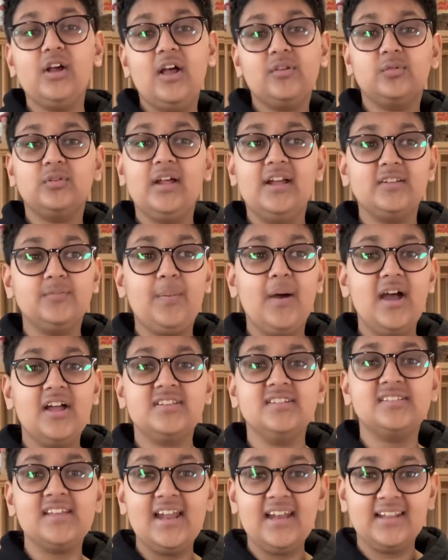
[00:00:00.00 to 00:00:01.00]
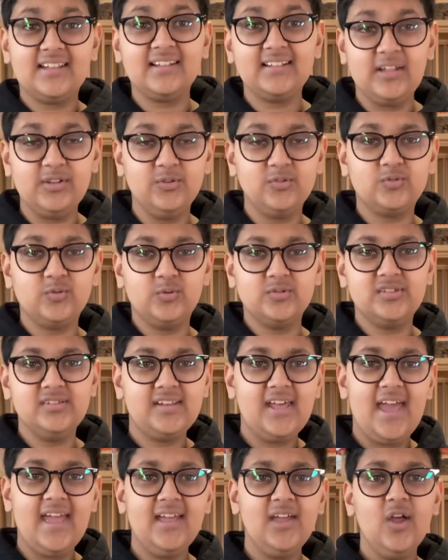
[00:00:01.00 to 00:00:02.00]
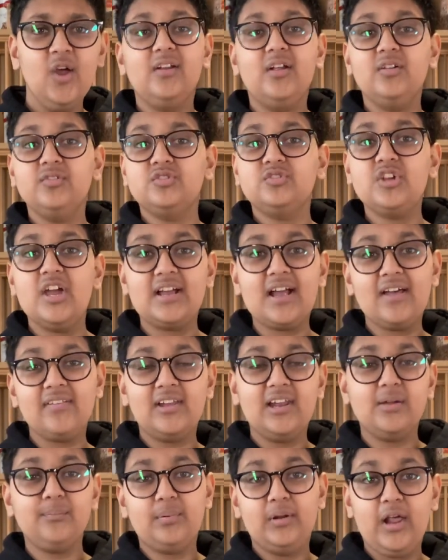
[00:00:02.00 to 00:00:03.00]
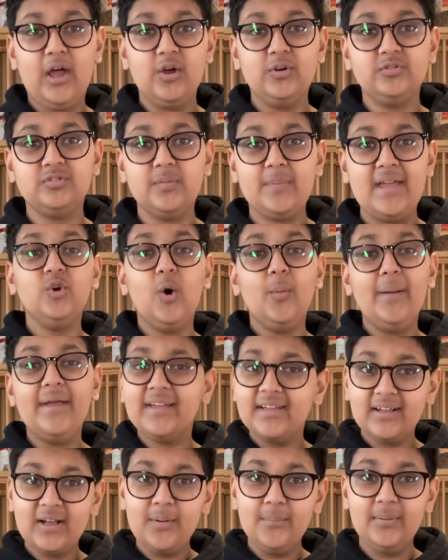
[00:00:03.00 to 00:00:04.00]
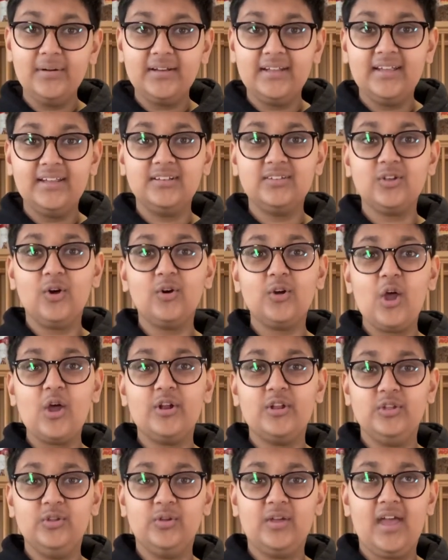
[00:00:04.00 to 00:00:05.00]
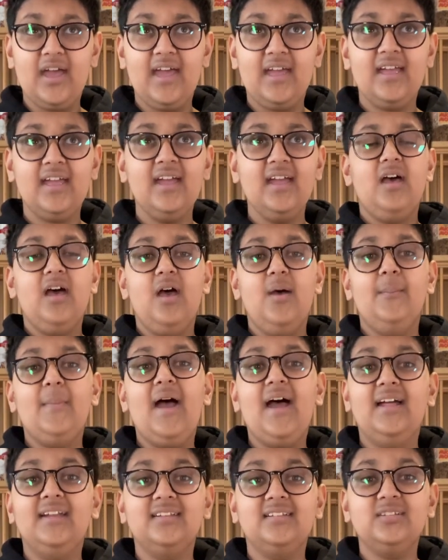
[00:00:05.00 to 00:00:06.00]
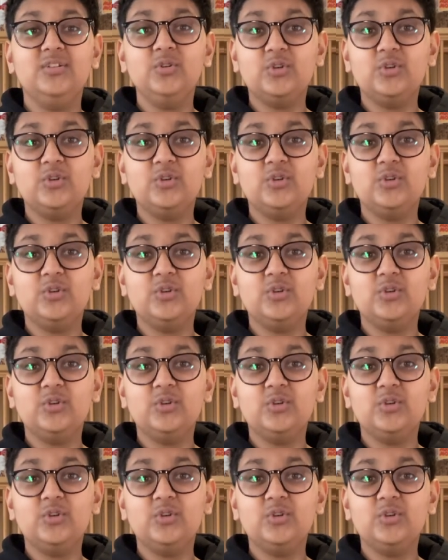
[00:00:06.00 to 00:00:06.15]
would like to purchase anything that you saw today, check out the link below, thebakingcompany.co.uk, and you